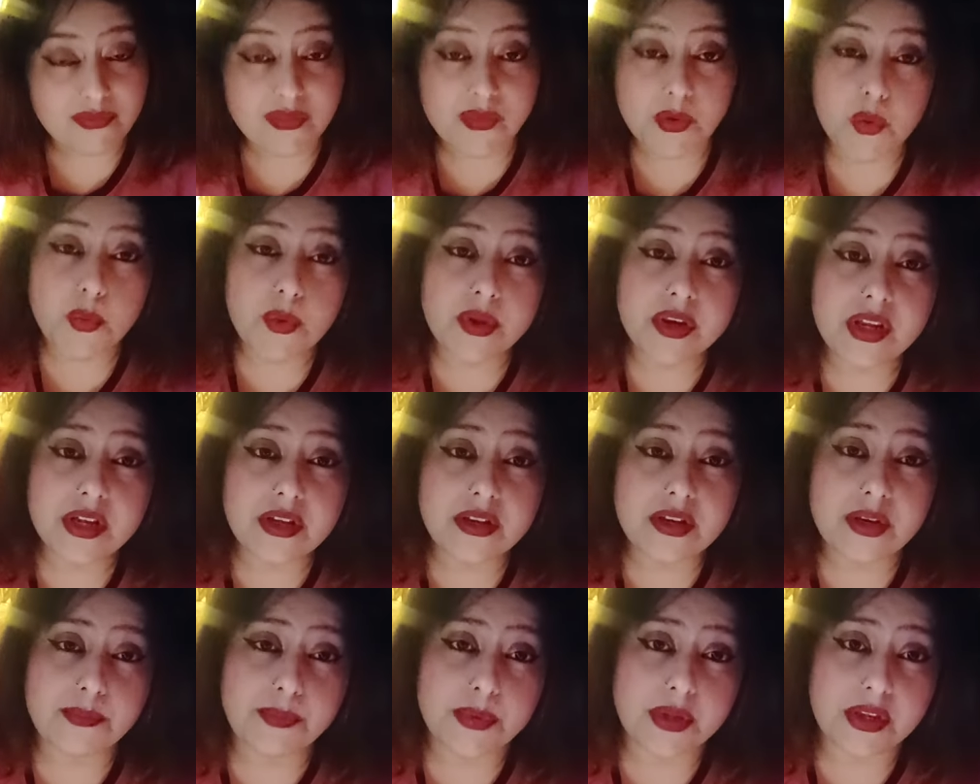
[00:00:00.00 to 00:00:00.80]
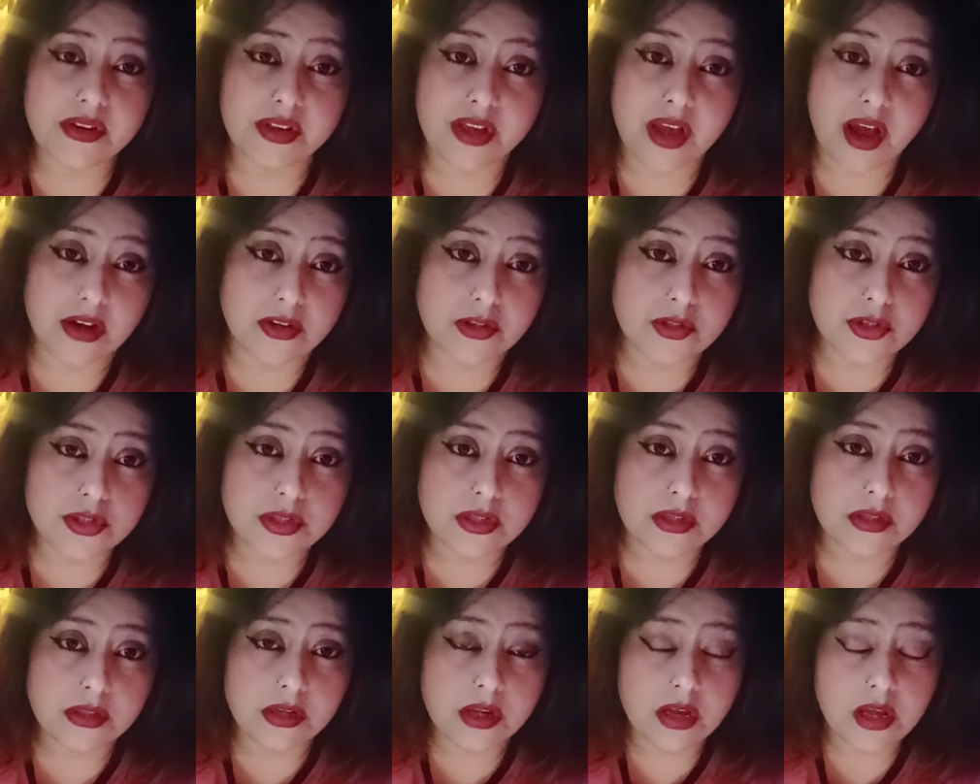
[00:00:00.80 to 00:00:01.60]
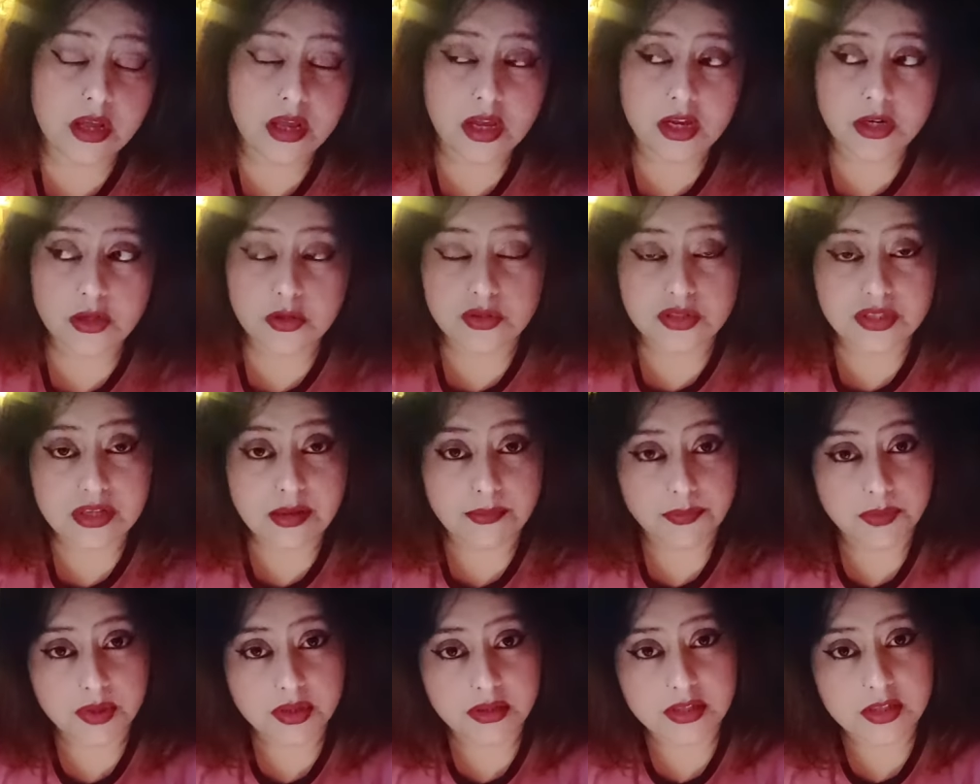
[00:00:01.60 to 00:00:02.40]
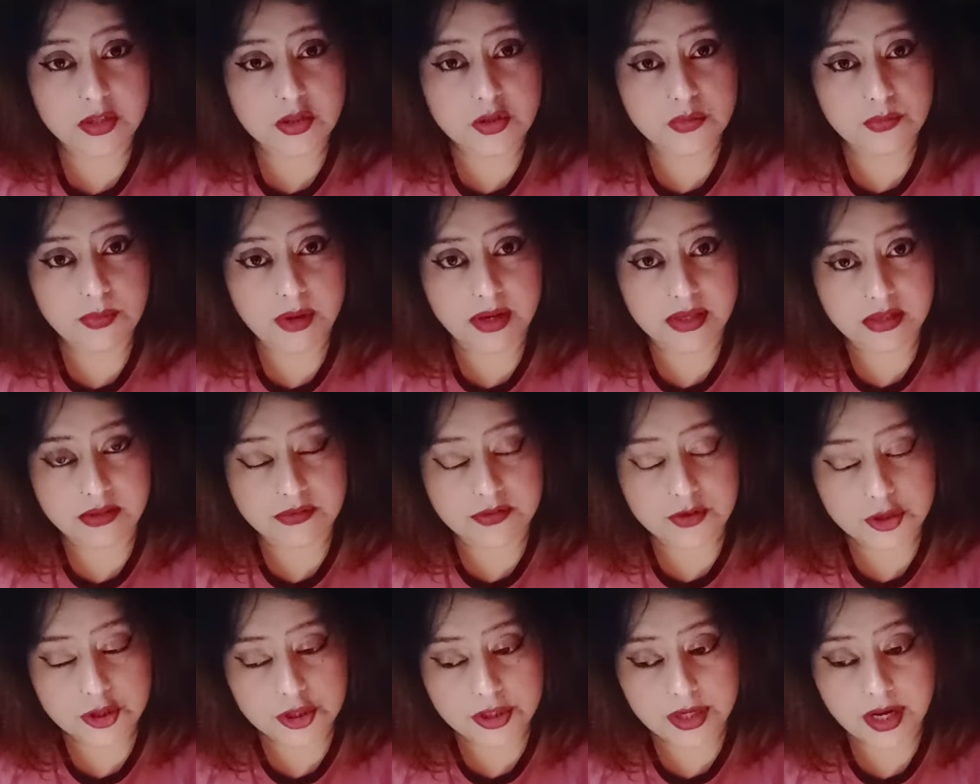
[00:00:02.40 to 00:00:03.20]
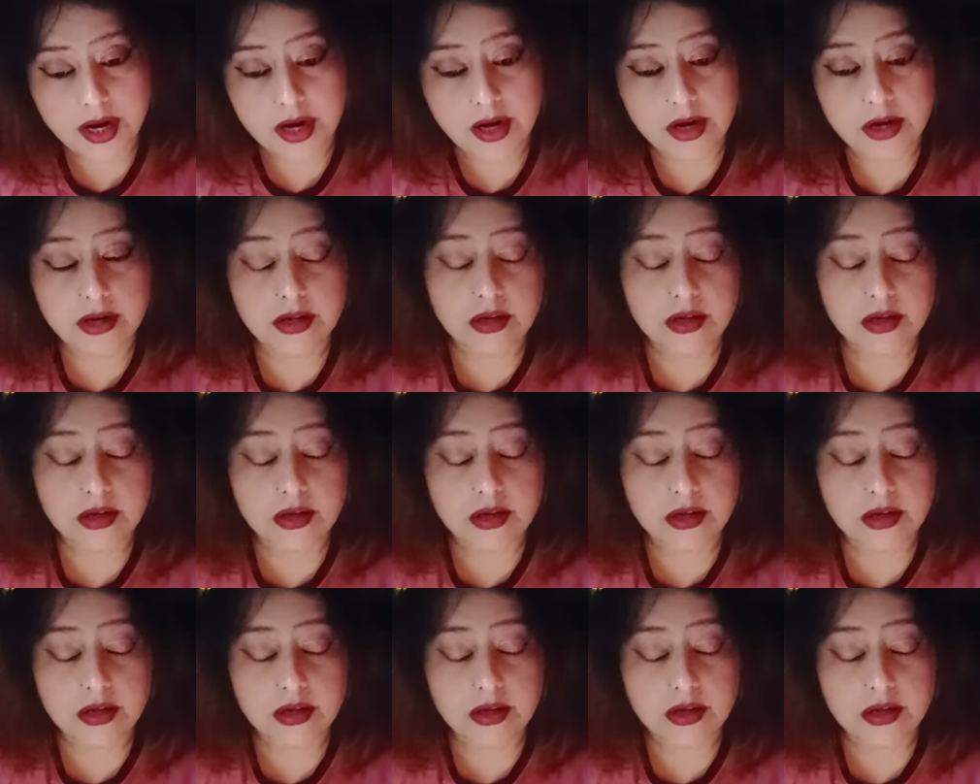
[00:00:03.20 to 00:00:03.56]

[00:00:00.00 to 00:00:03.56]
very creepy reaction to something that you might have shared,